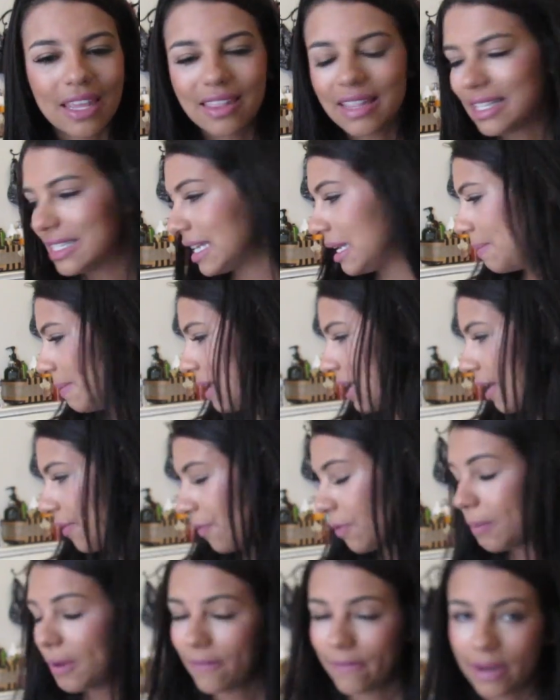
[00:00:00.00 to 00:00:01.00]
That's going to be it
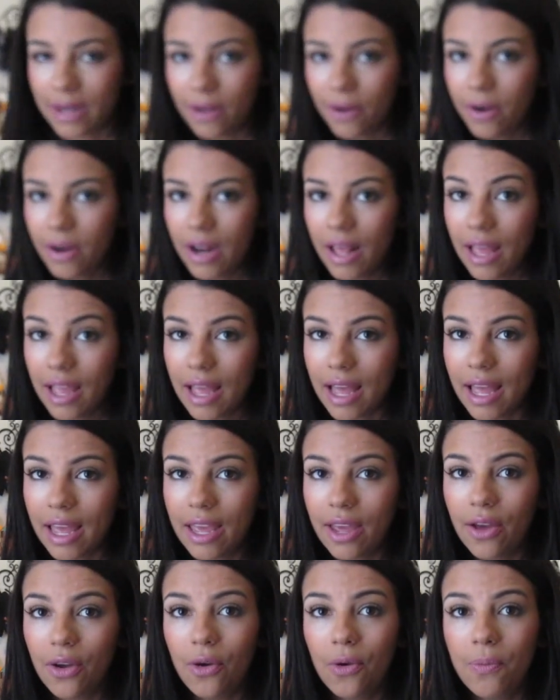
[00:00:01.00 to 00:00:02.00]
for my video today.
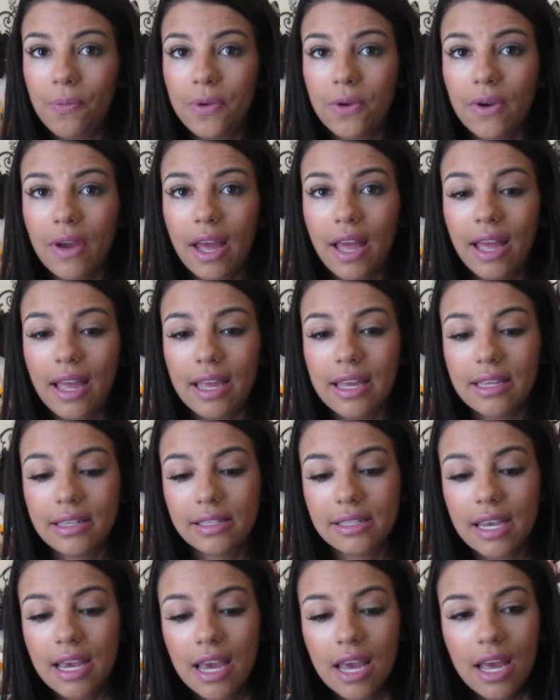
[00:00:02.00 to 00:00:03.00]
I hope you
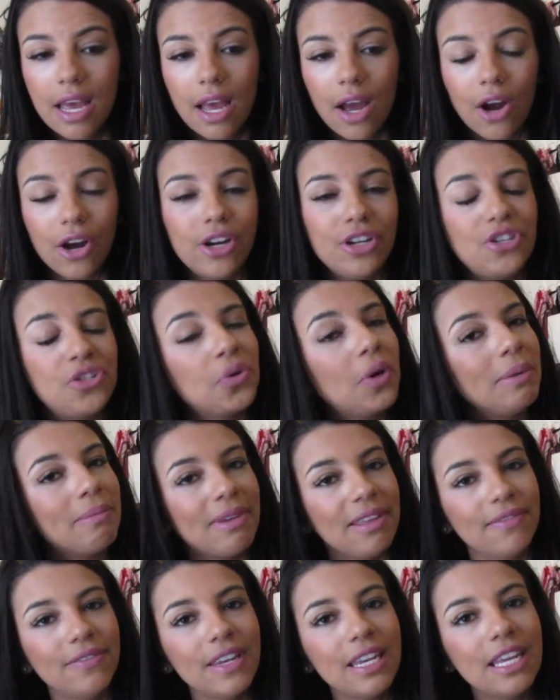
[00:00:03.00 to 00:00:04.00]
guys are enjoying
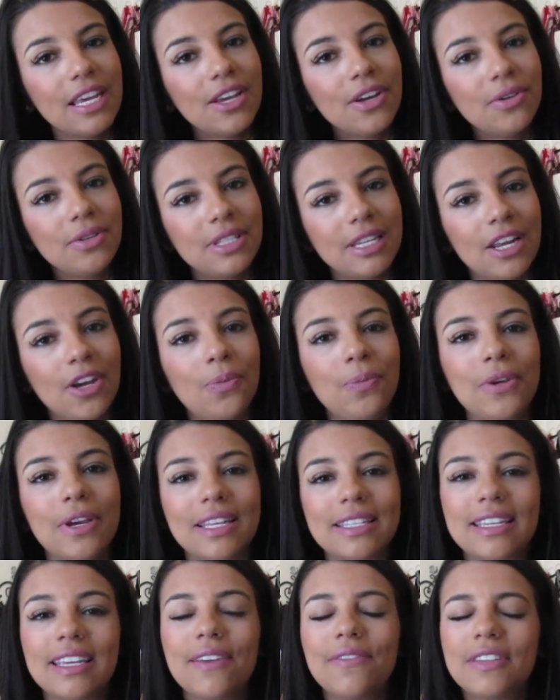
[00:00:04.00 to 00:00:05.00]
my videos, and I hope you
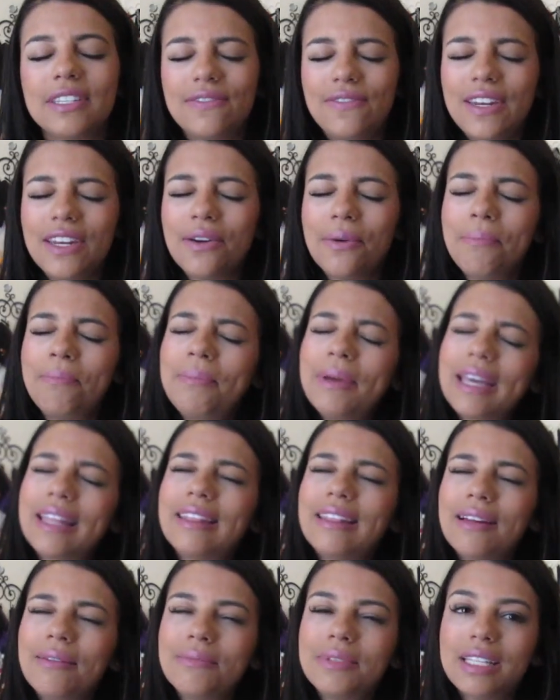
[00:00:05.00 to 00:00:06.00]
guys can give this video a
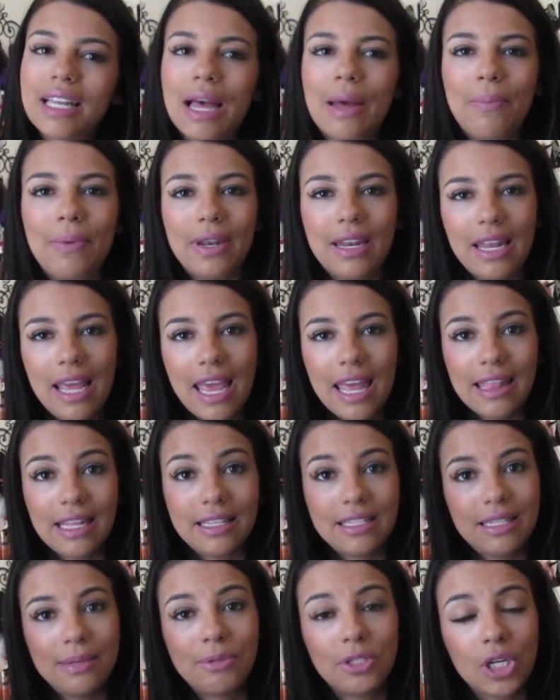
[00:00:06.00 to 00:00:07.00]
big thumbs up and hit
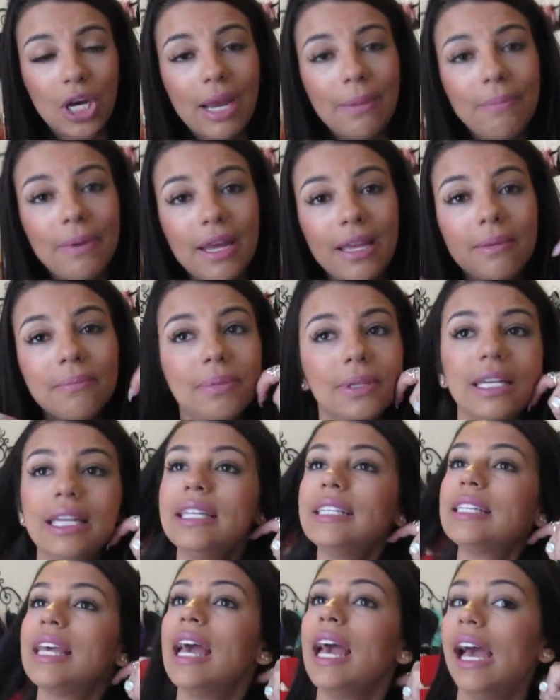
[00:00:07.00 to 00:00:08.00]
that subscribe button,
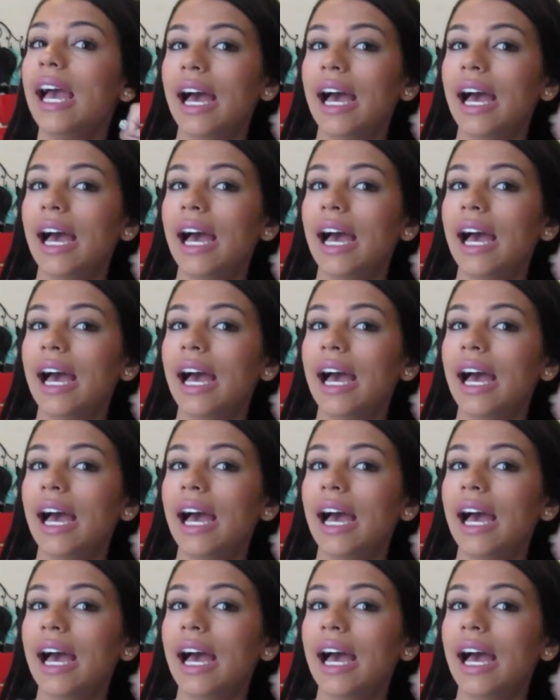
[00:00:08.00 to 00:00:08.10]
please.